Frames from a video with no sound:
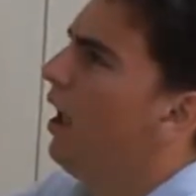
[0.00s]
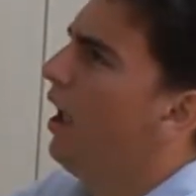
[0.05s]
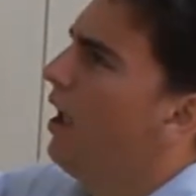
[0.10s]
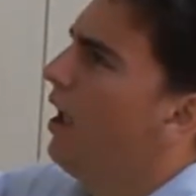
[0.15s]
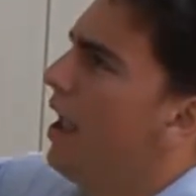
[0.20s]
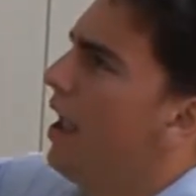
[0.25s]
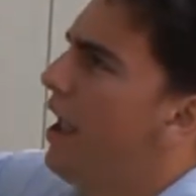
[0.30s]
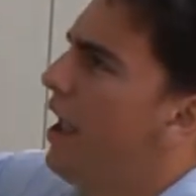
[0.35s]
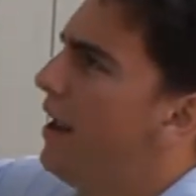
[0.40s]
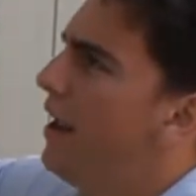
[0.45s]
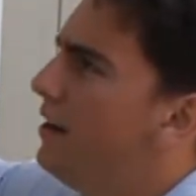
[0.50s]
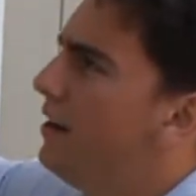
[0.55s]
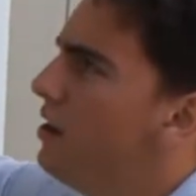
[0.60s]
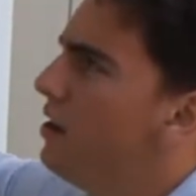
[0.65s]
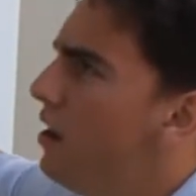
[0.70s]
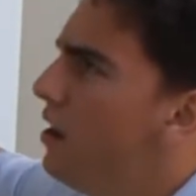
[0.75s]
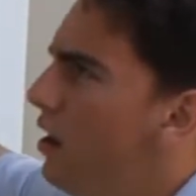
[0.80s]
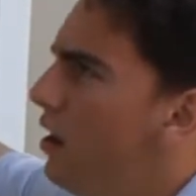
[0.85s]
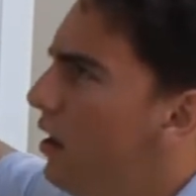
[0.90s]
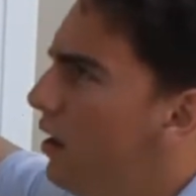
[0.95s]

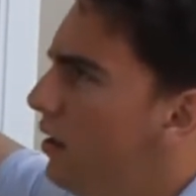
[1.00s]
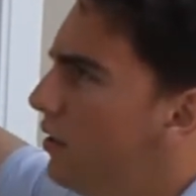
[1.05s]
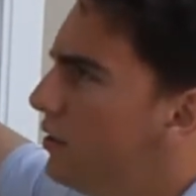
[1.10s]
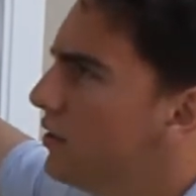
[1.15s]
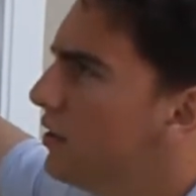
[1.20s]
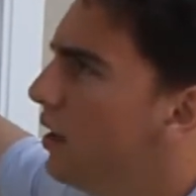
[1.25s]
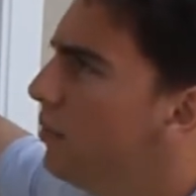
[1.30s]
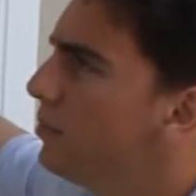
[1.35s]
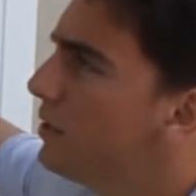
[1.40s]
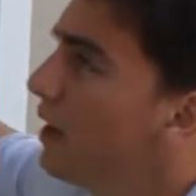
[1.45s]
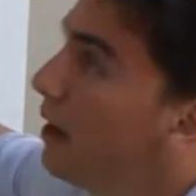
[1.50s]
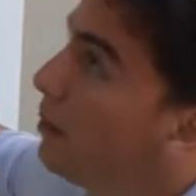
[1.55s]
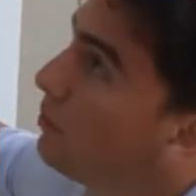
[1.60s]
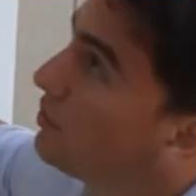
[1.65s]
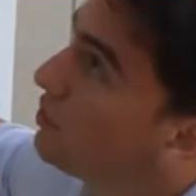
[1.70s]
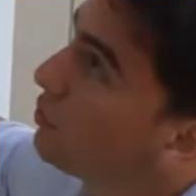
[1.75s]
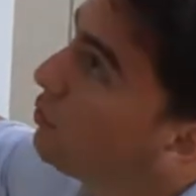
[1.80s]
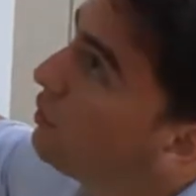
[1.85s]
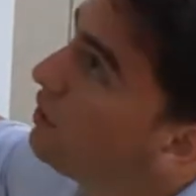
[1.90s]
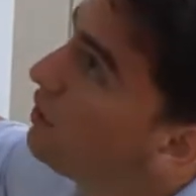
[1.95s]
And sometimes
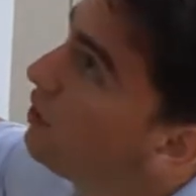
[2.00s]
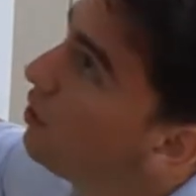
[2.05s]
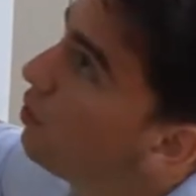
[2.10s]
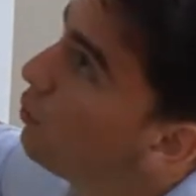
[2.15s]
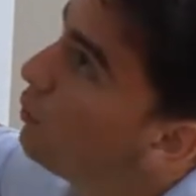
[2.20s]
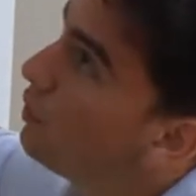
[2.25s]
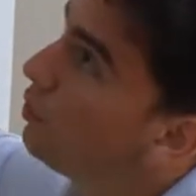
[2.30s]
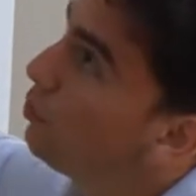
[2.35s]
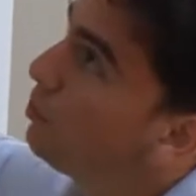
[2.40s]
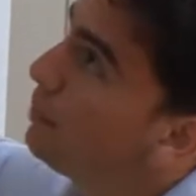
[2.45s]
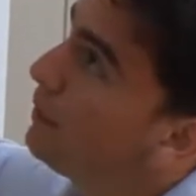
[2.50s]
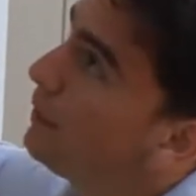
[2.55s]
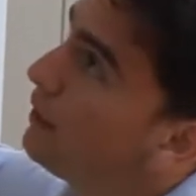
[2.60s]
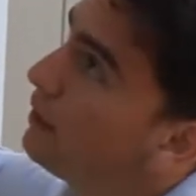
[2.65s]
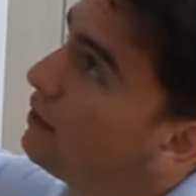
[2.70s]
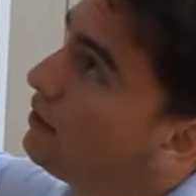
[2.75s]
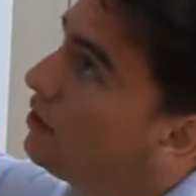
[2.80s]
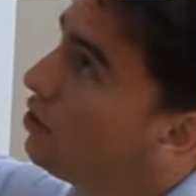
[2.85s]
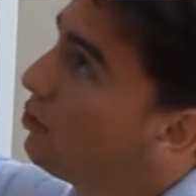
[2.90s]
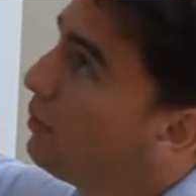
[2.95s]
the window will be a
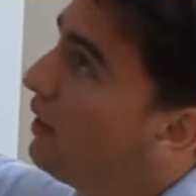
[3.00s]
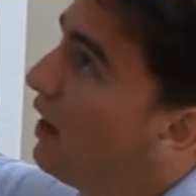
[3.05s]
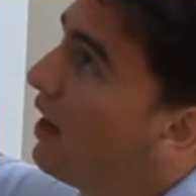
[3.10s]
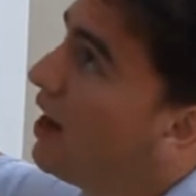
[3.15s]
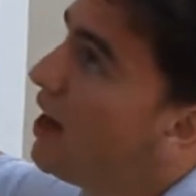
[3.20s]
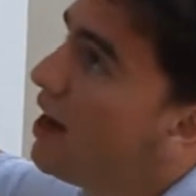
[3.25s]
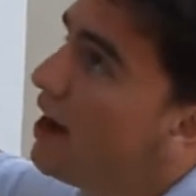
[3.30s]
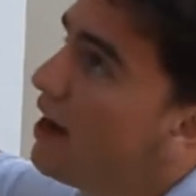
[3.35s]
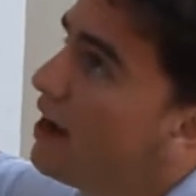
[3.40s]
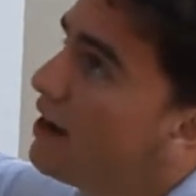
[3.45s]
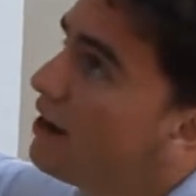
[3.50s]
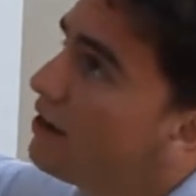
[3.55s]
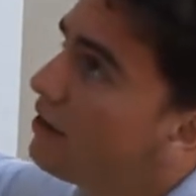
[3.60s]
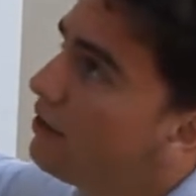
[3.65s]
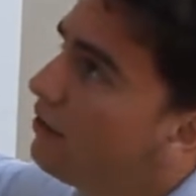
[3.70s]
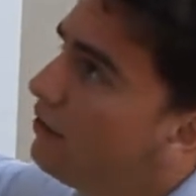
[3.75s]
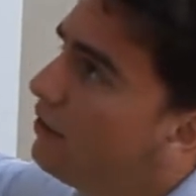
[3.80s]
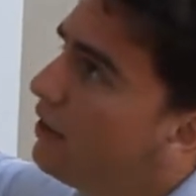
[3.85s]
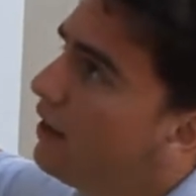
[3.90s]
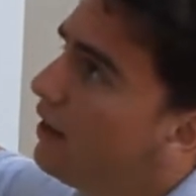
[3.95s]
little bit
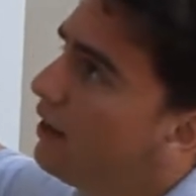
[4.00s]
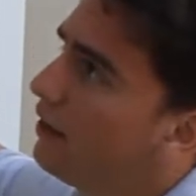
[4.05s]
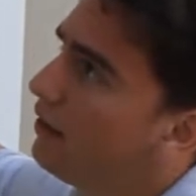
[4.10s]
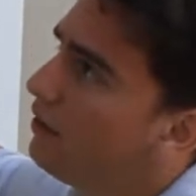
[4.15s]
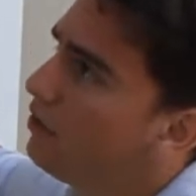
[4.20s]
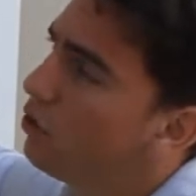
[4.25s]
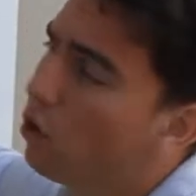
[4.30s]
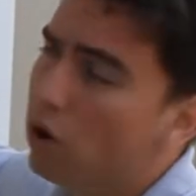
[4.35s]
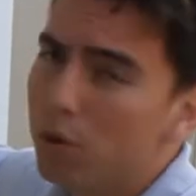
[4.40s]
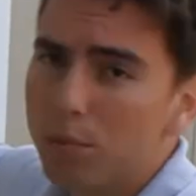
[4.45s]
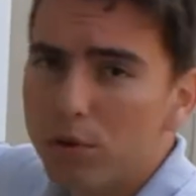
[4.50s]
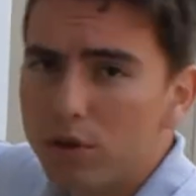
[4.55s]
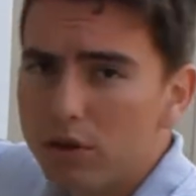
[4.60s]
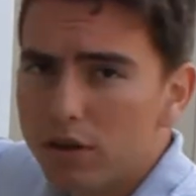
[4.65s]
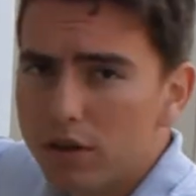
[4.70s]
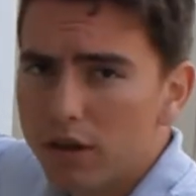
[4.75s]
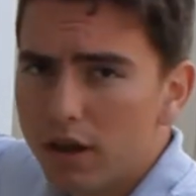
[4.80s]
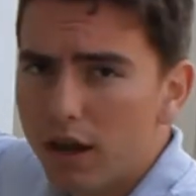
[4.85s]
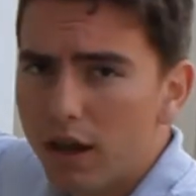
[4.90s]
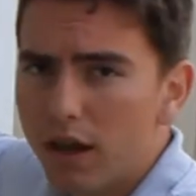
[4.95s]
higher than normal,
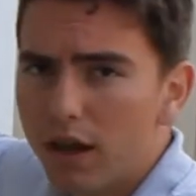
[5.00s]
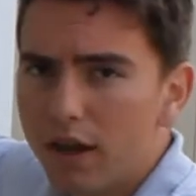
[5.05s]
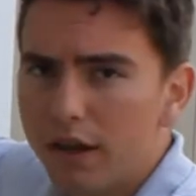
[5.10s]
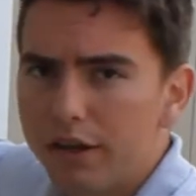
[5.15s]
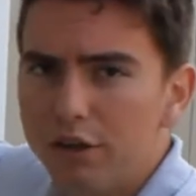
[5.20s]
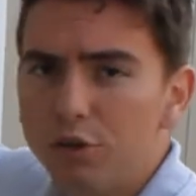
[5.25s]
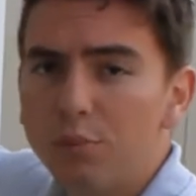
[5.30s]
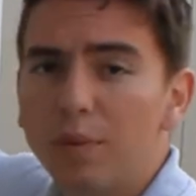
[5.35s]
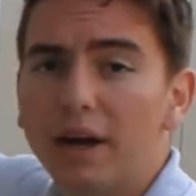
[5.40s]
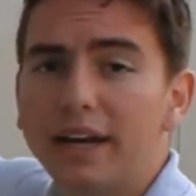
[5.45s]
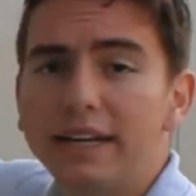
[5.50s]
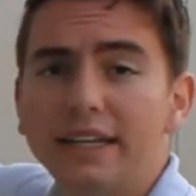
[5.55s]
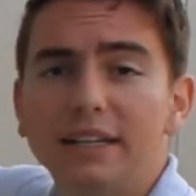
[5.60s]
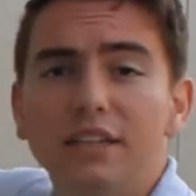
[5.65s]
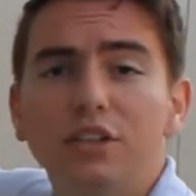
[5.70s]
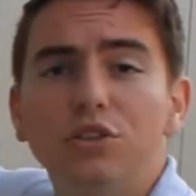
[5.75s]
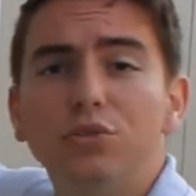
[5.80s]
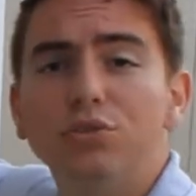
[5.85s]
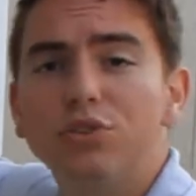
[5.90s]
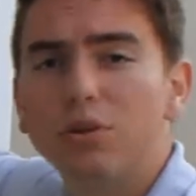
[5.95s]
and you might need
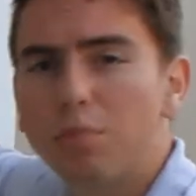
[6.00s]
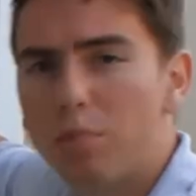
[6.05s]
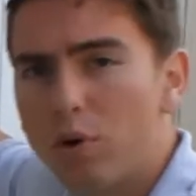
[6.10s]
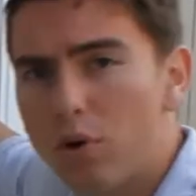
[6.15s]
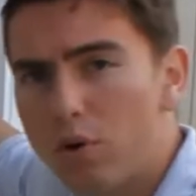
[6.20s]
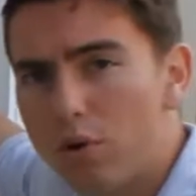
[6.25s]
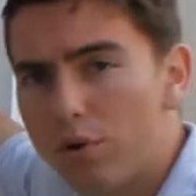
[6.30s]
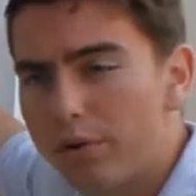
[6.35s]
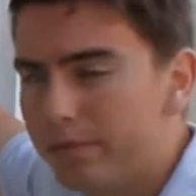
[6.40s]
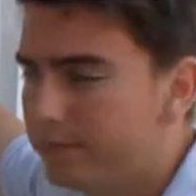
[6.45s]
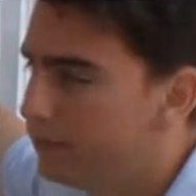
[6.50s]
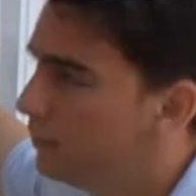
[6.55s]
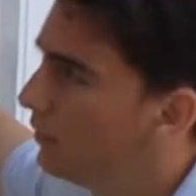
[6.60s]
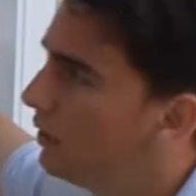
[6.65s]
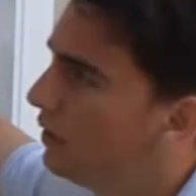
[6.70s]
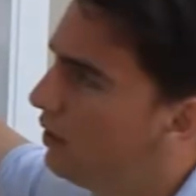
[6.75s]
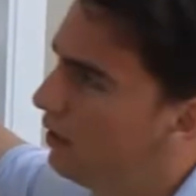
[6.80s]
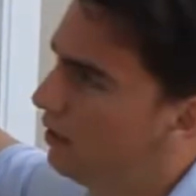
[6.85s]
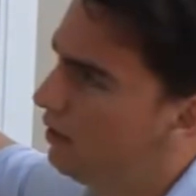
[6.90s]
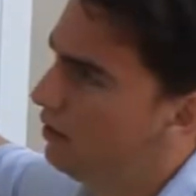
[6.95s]
to use your pole.
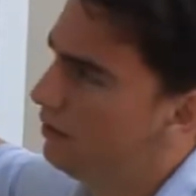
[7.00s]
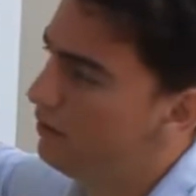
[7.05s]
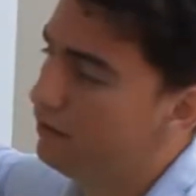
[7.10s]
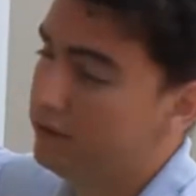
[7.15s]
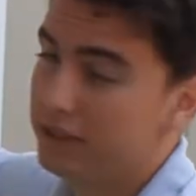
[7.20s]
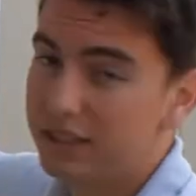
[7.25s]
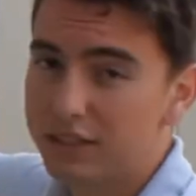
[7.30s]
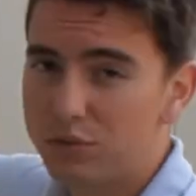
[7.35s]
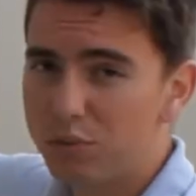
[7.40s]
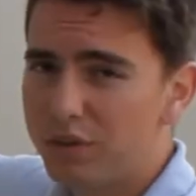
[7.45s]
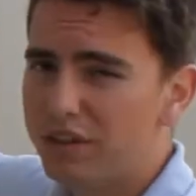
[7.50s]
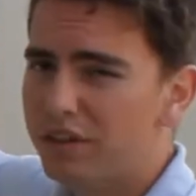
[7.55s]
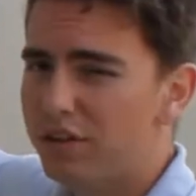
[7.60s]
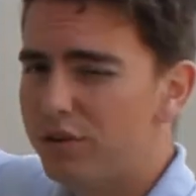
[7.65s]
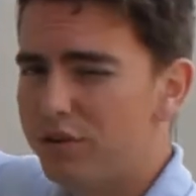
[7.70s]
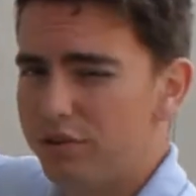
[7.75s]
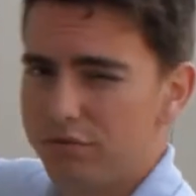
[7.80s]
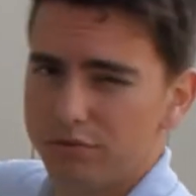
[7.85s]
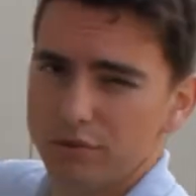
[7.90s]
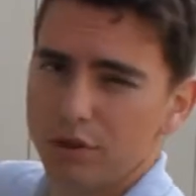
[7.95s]
This window
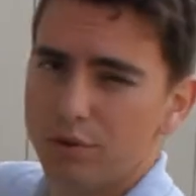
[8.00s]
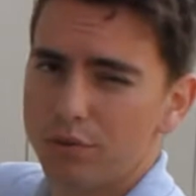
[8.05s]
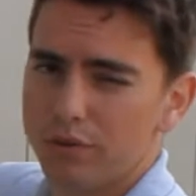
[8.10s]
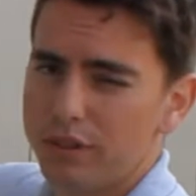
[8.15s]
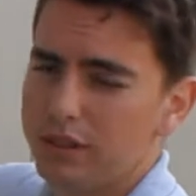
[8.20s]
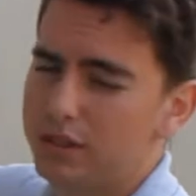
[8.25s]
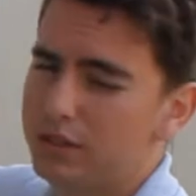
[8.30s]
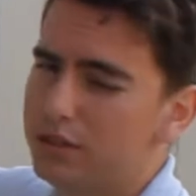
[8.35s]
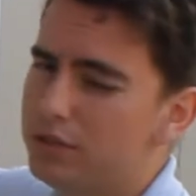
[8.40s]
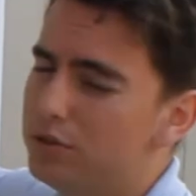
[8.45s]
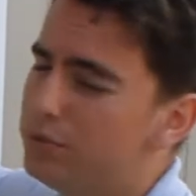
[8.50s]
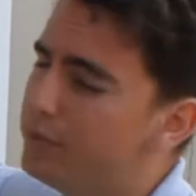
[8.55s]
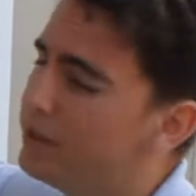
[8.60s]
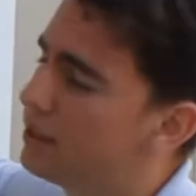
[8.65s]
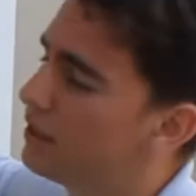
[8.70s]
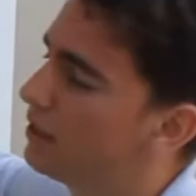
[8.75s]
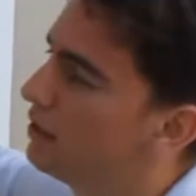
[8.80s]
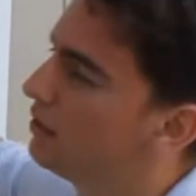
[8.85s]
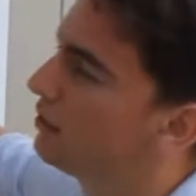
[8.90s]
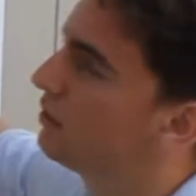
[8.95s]
you don't need to
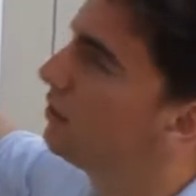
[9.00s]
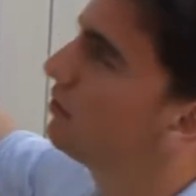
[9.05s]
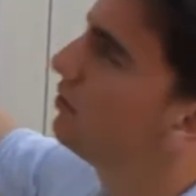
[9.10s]
because